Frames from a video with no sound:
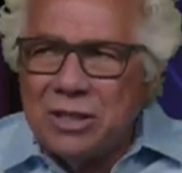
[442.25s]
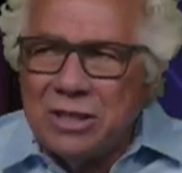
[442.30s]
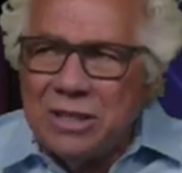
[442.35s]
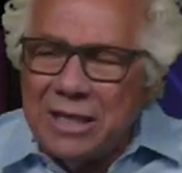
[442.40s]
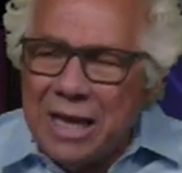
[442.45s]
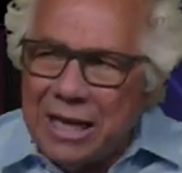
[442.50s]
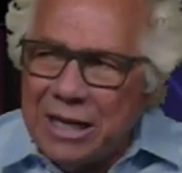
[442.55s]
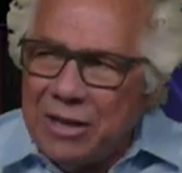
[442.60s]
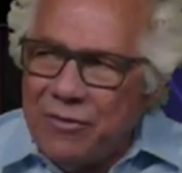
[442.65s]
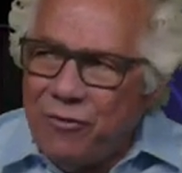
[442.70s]

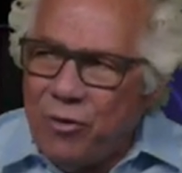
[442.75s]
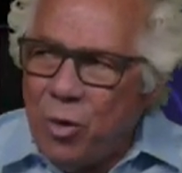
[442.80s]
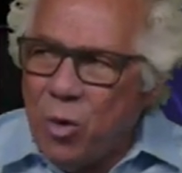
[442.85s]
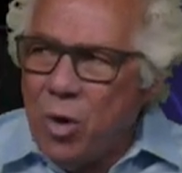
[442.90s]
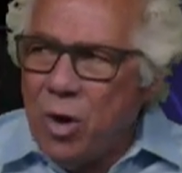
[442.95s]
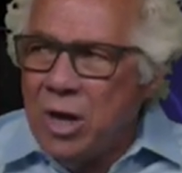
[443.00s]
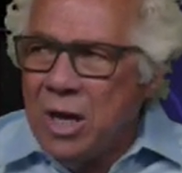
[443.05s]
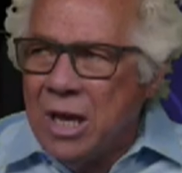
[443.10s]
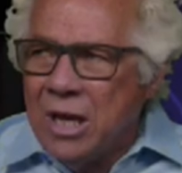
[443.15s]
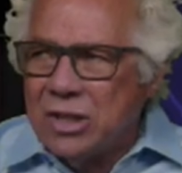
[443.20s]

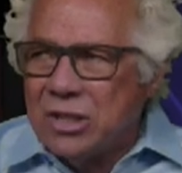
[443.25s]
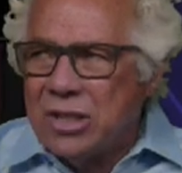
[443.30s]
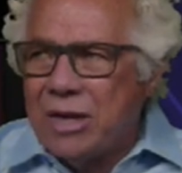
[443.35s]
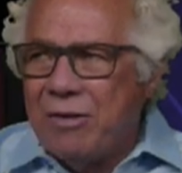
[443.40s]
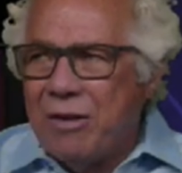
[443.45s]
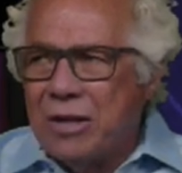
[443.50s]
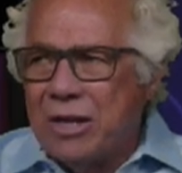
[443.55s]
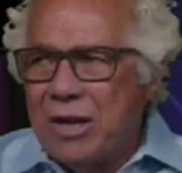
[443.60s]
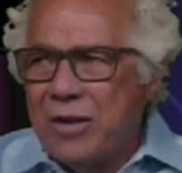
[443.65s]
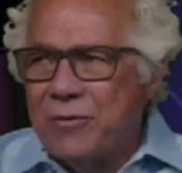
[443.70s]
94. Stay
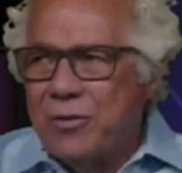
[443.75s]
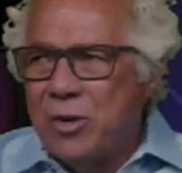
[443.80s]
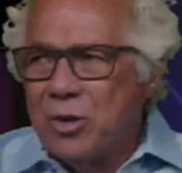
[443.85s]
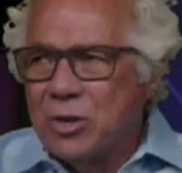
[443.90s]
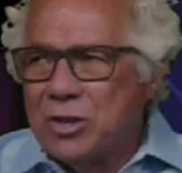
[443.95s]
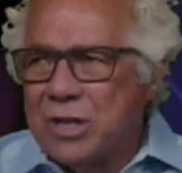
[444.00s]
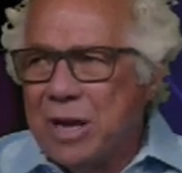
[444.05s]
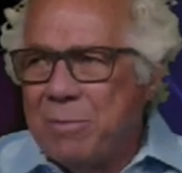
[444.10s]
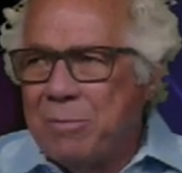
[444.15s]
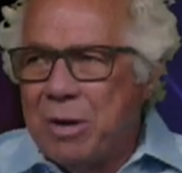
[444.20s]
right there,
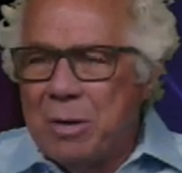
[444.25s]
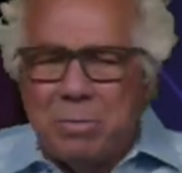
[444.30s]
folks. Come right